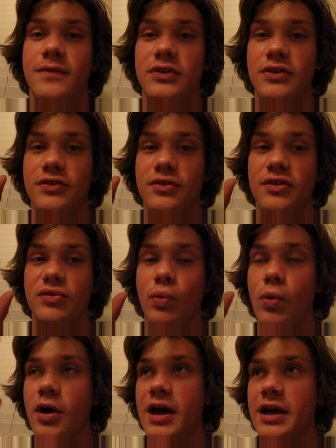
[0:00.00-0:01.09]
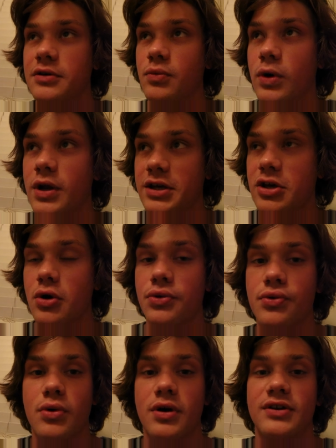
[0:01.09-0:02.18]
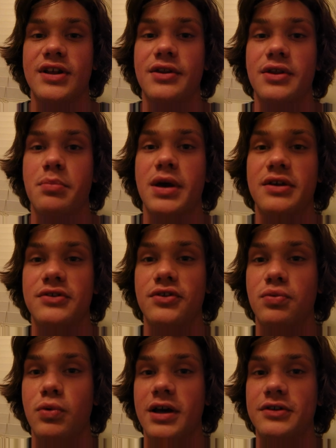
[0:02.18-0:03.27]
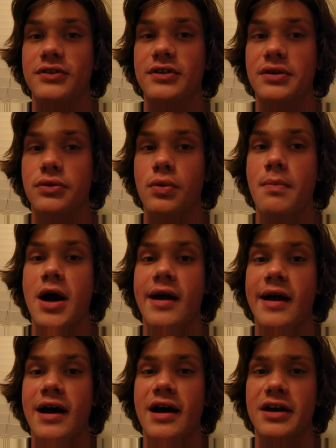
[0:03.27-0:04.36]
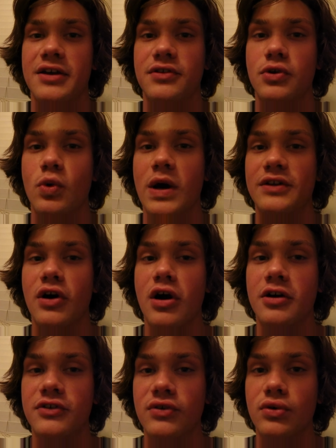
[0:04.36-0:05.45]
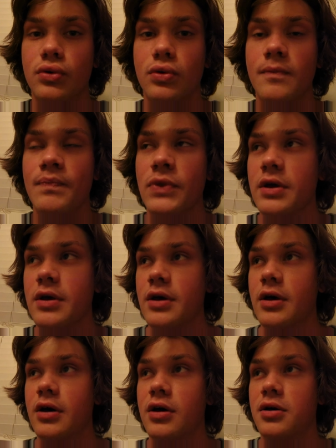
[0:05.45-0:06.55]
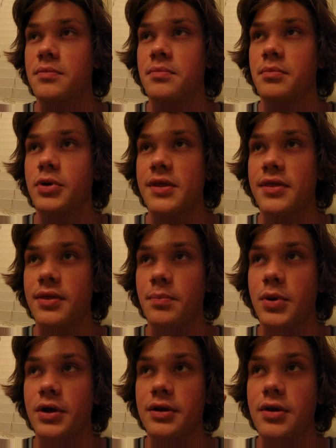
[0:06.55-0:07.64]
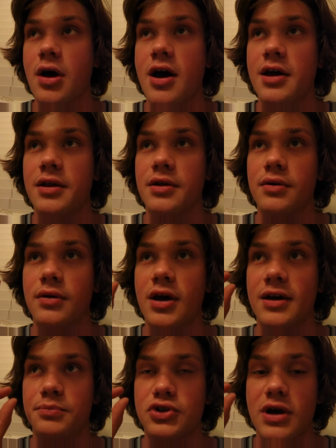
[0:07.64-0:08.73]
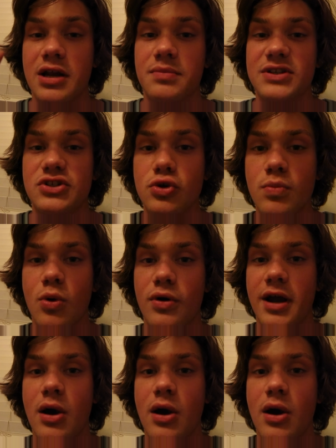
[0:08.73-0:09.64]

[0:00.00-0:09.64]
This is just what I what I go through on a daily basis, what I see through my eyes, who I talk to. Um, but but not not try to be too boring.